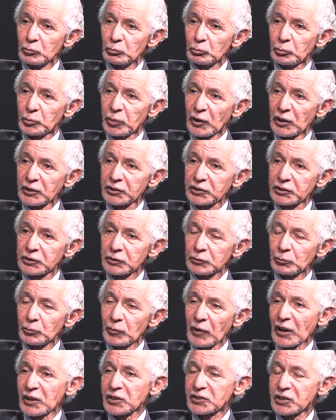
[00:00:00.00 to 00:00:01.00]
but
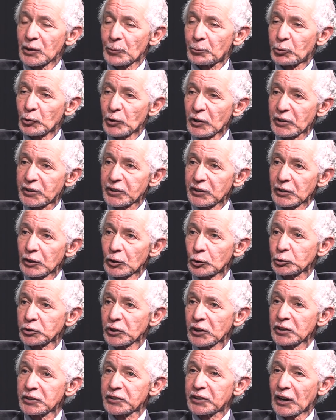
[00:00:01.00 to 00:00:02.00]
by separating out
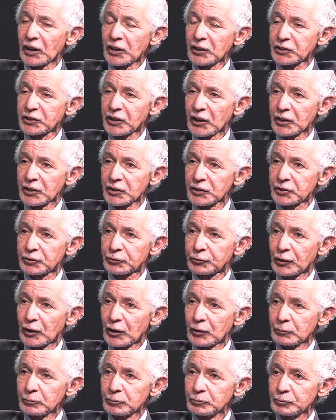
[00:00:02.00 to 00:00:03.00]
intelligence
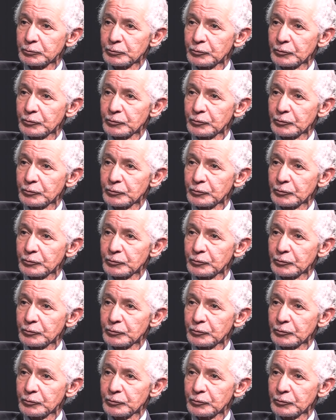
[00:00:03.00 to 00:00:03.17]
from